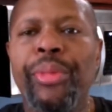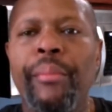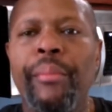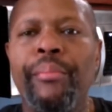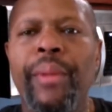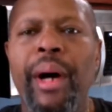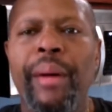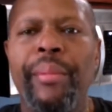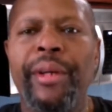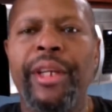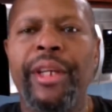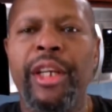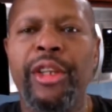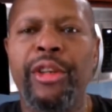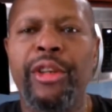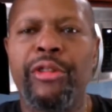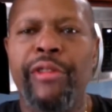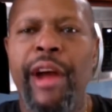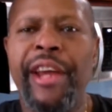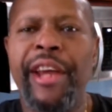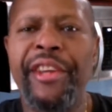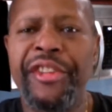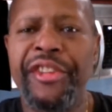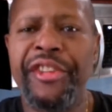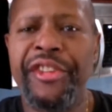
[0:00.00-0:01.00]
But because
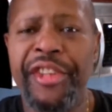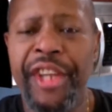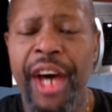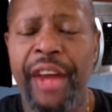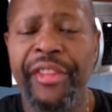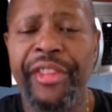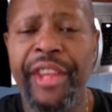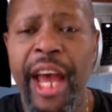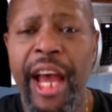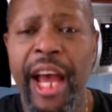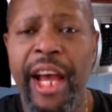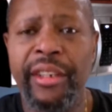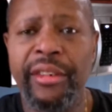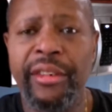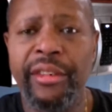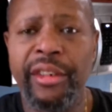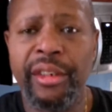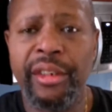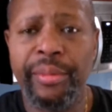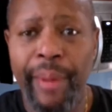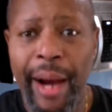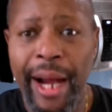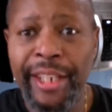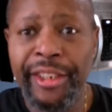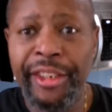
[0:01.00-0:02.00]
grace is not that
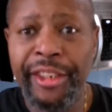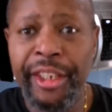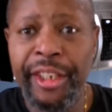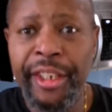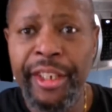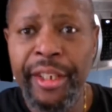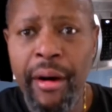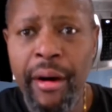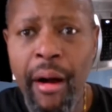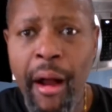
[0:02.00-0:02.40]
spicy,